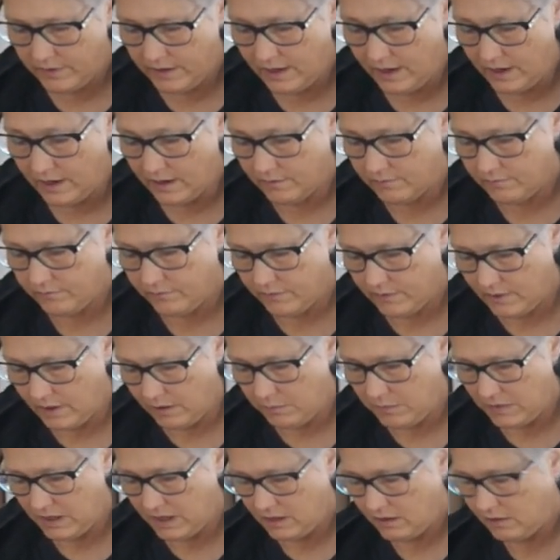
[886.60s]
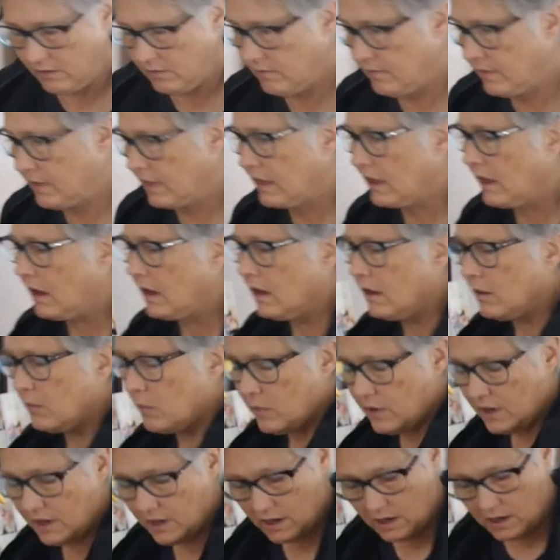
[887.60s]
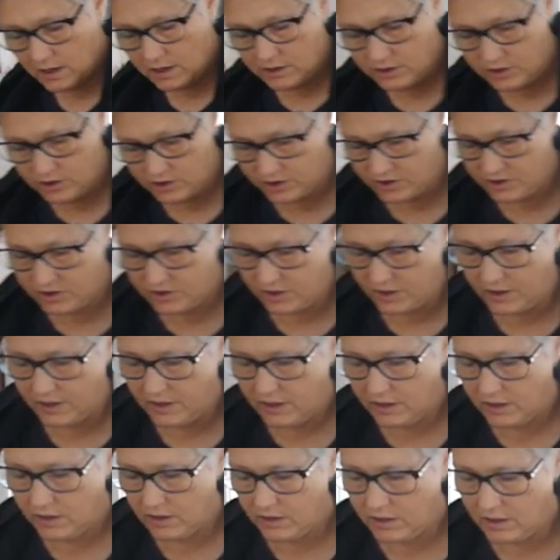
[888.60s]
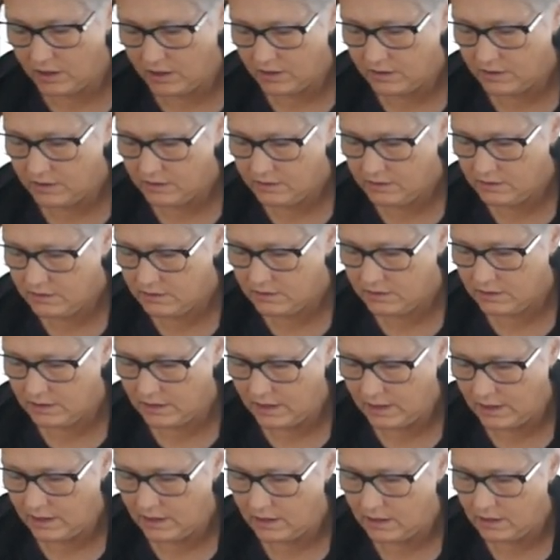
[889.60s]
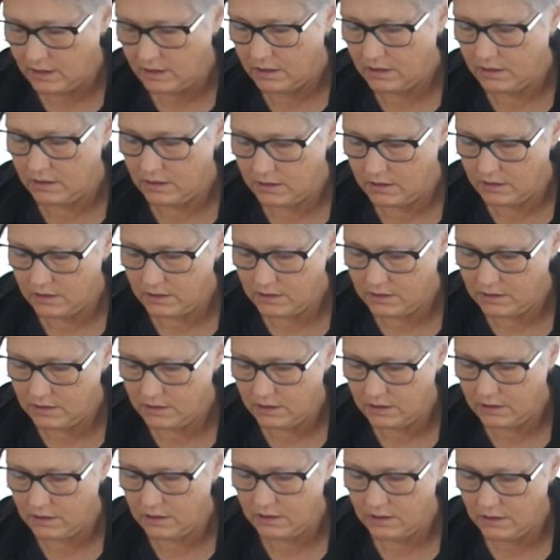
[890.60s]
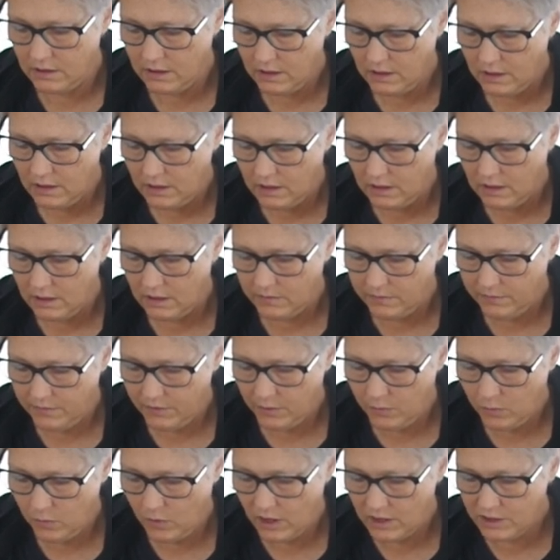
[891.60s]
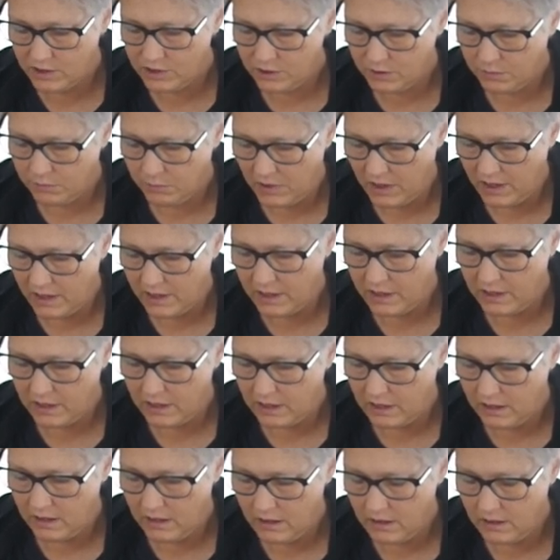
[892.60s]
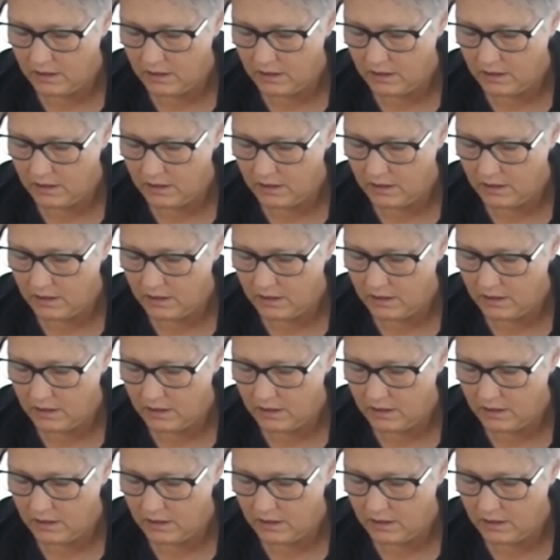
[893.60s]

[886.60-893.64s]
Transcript: yeah, I mean, we are just starting our gardens, and if you watch my